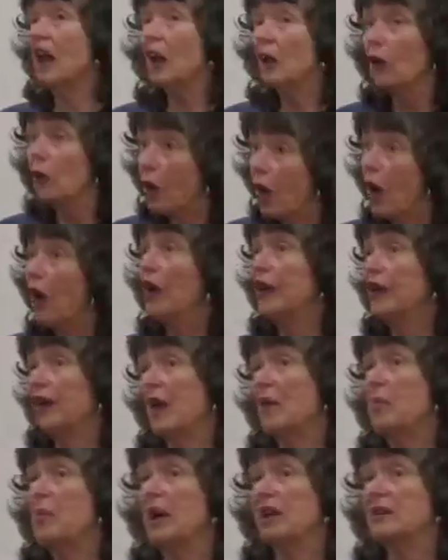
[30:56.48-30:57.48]
a lot
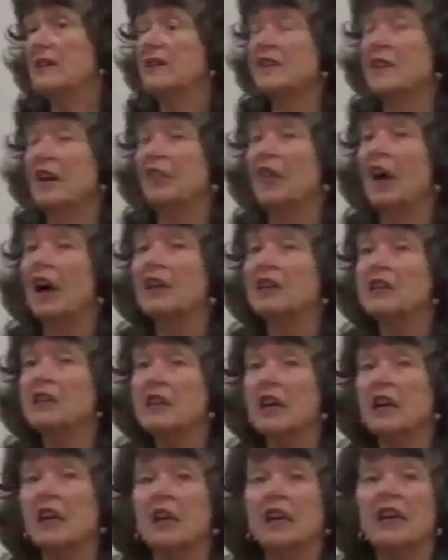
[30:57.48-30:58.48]
about Savate
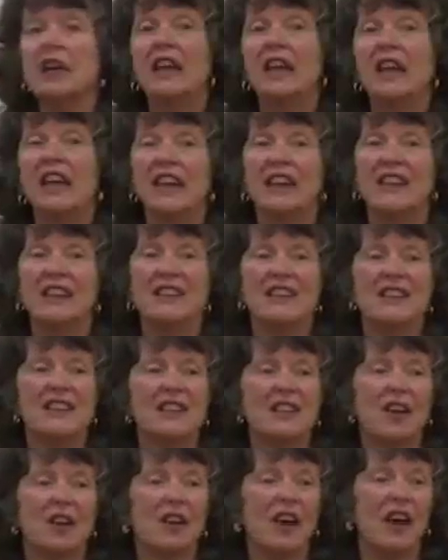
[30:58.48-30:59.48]

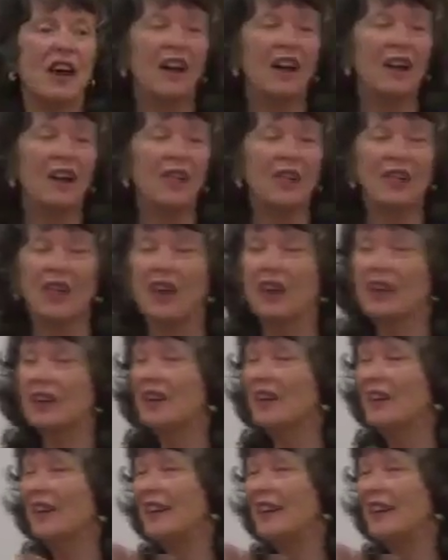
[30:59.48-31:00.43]
is that